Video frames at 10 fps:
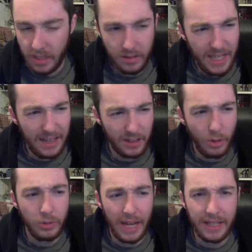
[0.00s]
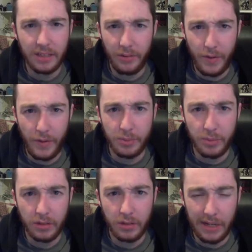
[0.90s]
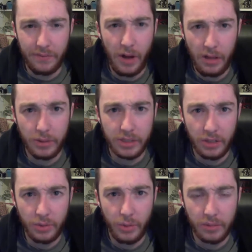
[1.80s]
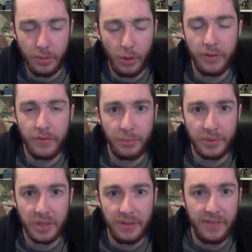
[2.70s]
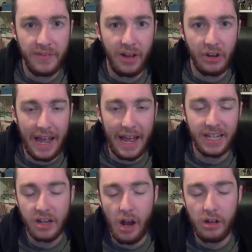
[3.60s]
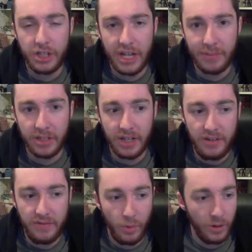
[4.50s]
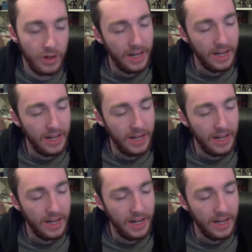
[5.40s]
Yeah, go like us on Facebook and follow us on Twitter. Both of them can be found at collegegamer94.